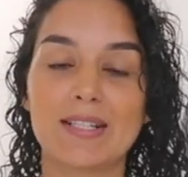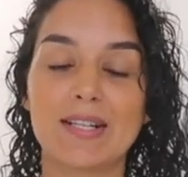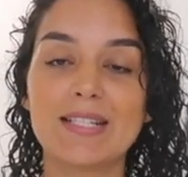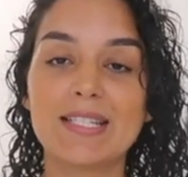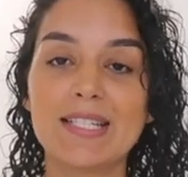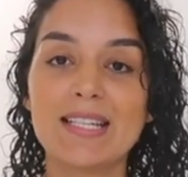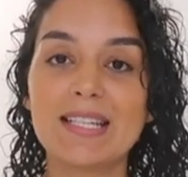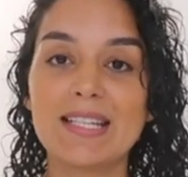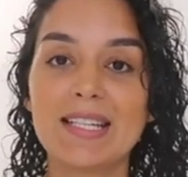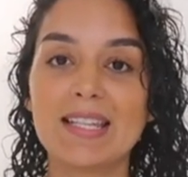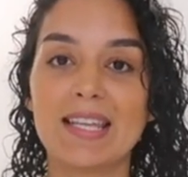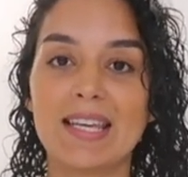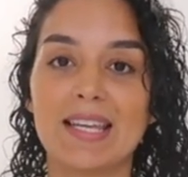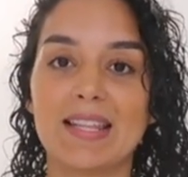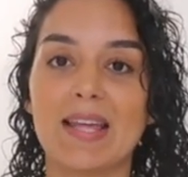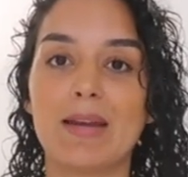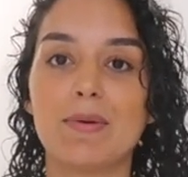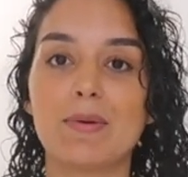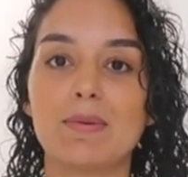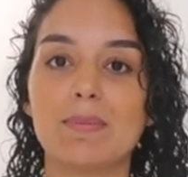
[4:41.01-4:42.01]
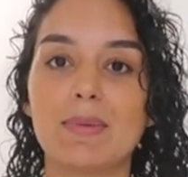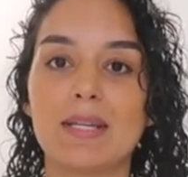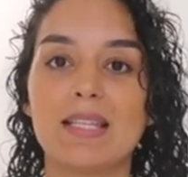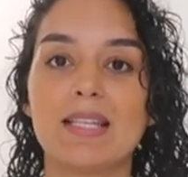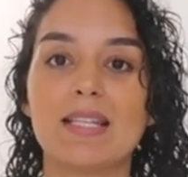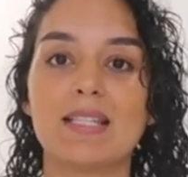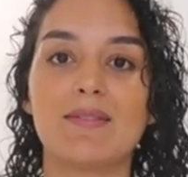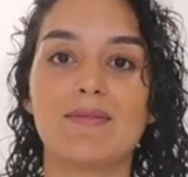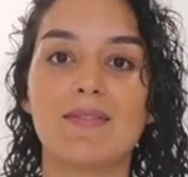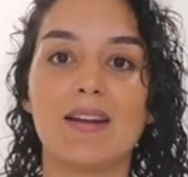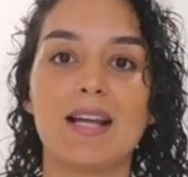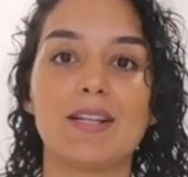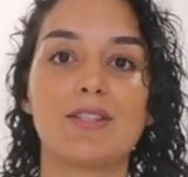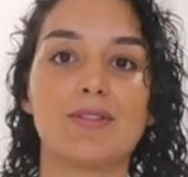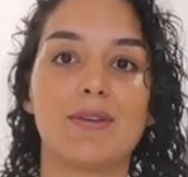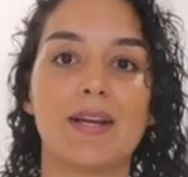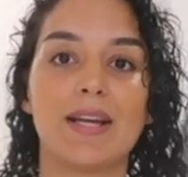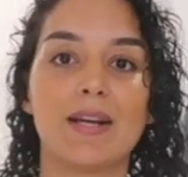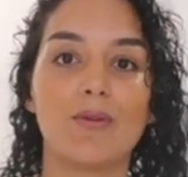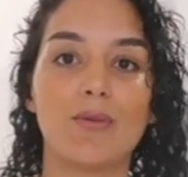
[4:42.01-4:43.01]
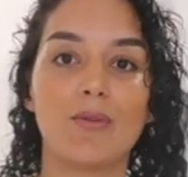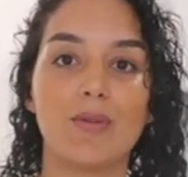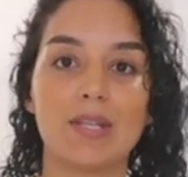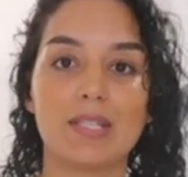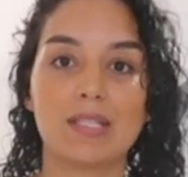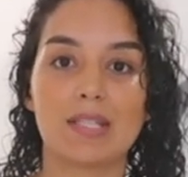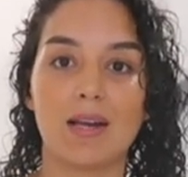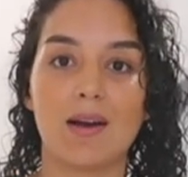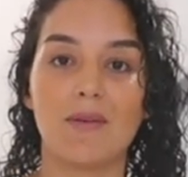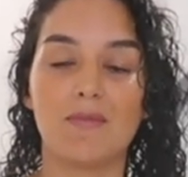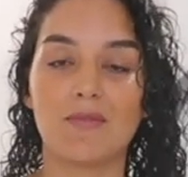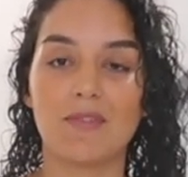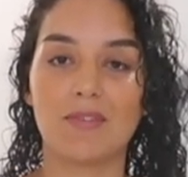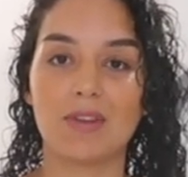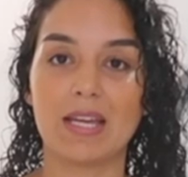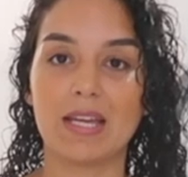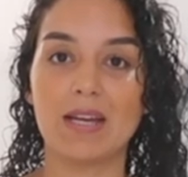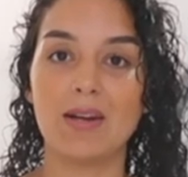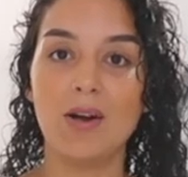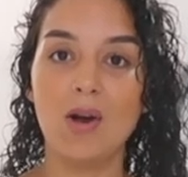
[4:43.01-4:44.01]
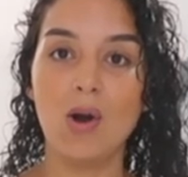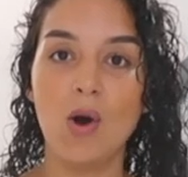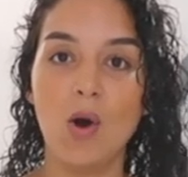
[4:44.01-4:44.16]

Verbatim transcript: I didn't think they would be this flattering or this comfy